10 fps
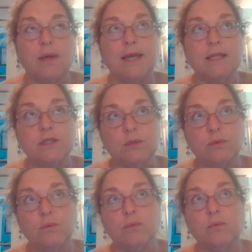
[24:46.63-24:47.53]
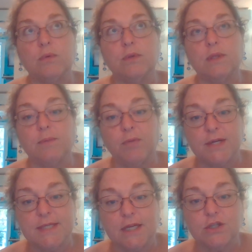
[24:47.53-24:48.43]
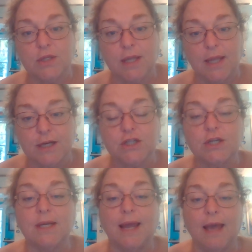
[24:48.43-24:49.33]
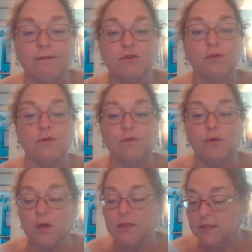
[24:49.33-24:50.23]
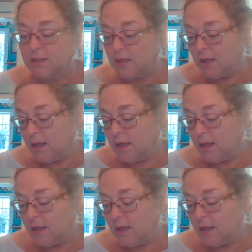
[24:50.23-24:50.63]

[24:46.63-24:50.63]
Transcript: into the presidential election after the false